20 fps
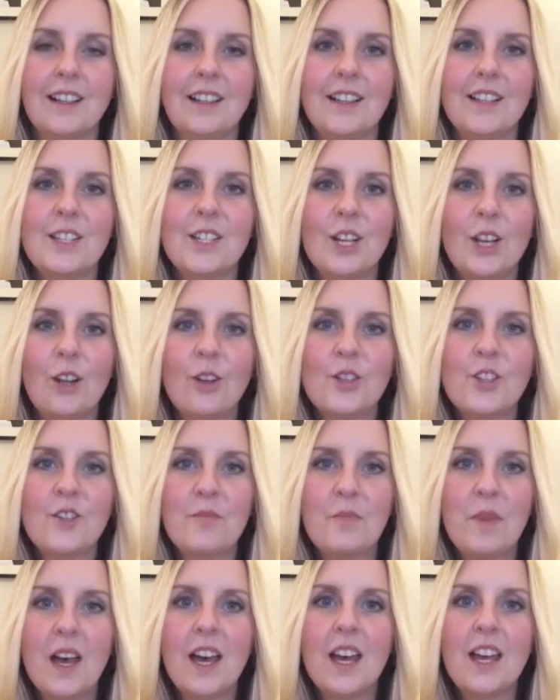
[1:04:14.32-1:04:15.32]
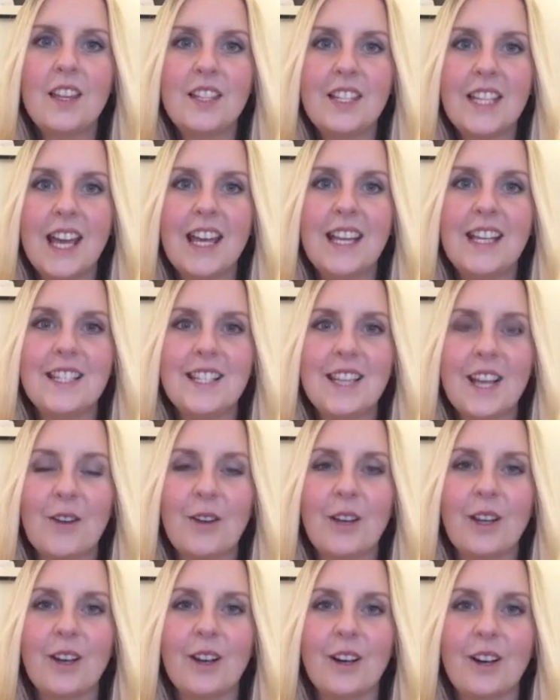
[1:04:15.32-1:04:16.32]
There's a lot of birthdays
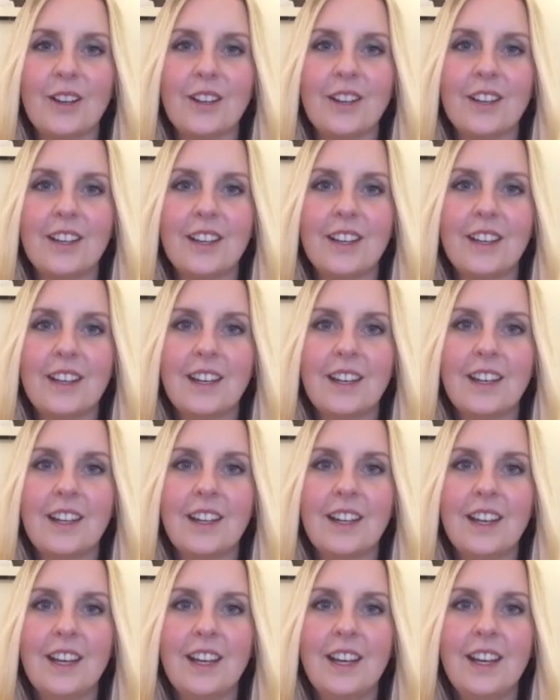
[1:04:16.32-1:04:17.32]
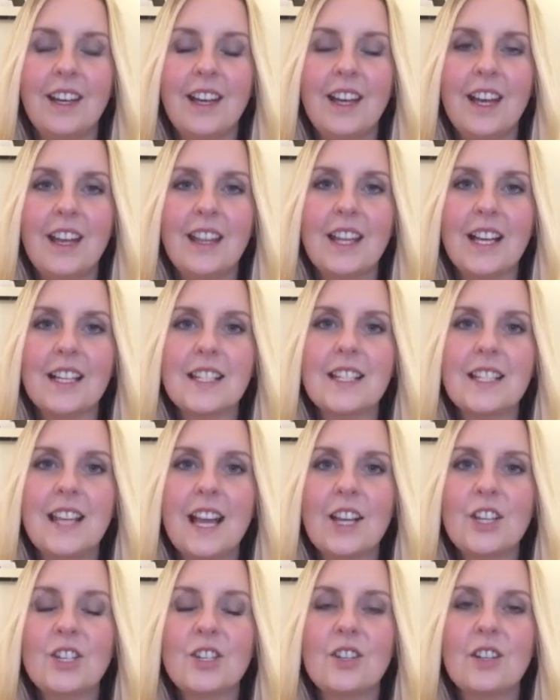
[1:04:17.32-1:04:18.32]
going on. That's
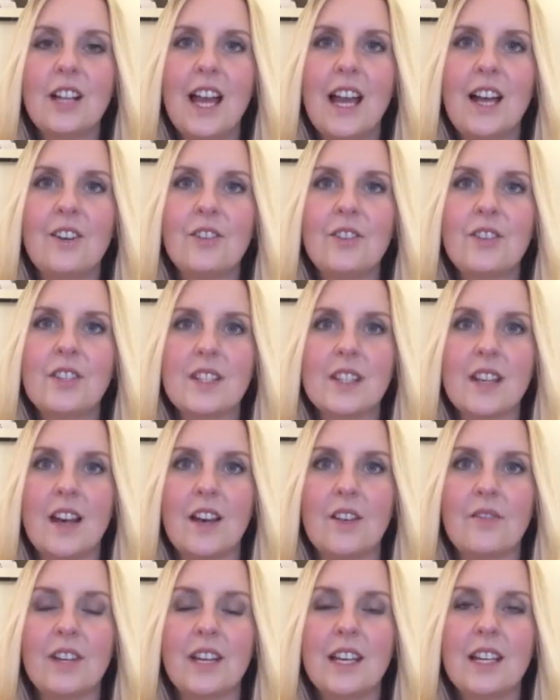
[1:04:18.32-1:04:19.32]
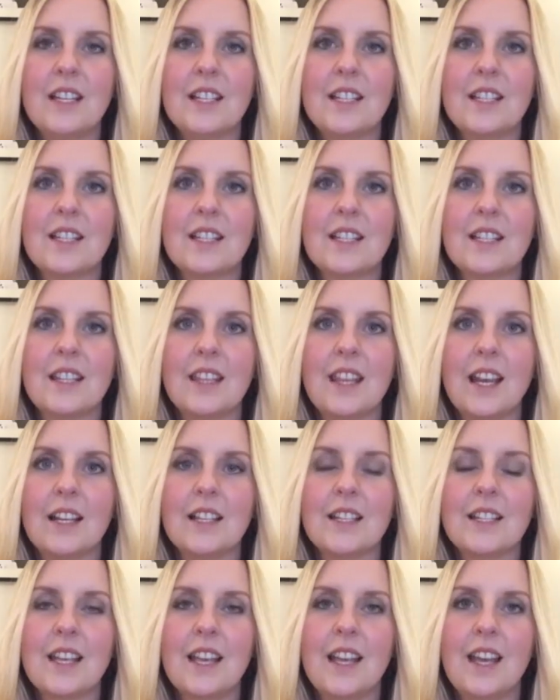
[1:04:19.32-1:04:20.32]
National Health Service,
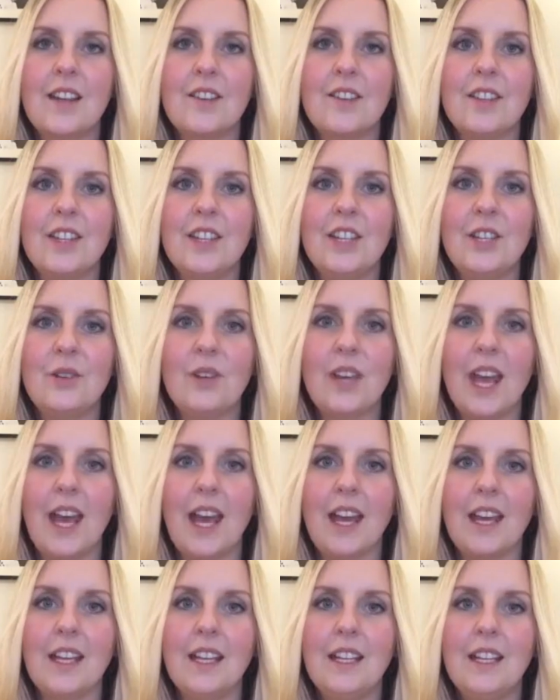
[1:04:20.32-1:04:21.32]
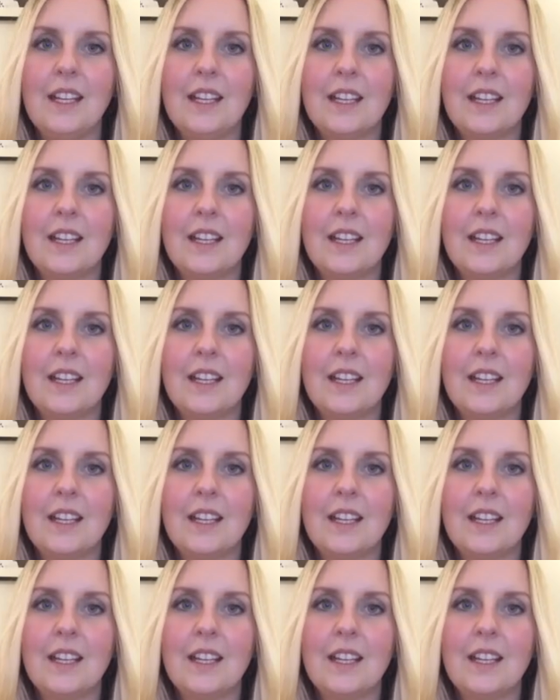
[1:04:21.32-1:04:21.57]
that's here in the UK,